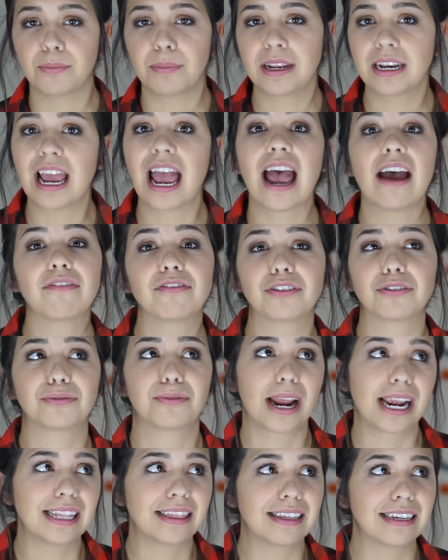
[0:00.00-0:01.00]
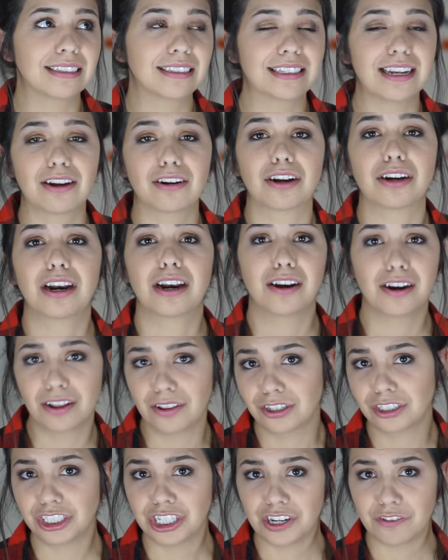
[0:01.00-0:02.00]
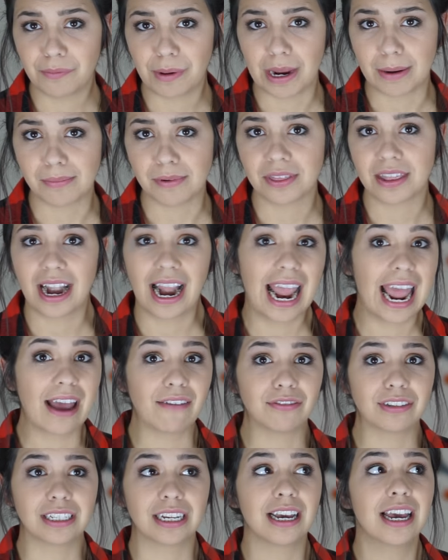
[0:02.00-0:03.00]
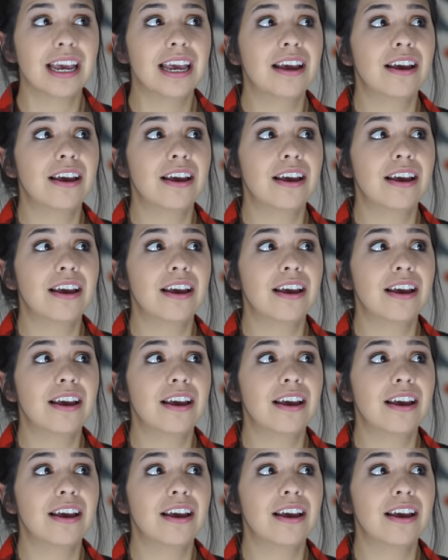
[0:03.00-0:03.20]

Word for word: me to have to write things down on another sheet of paper that I have to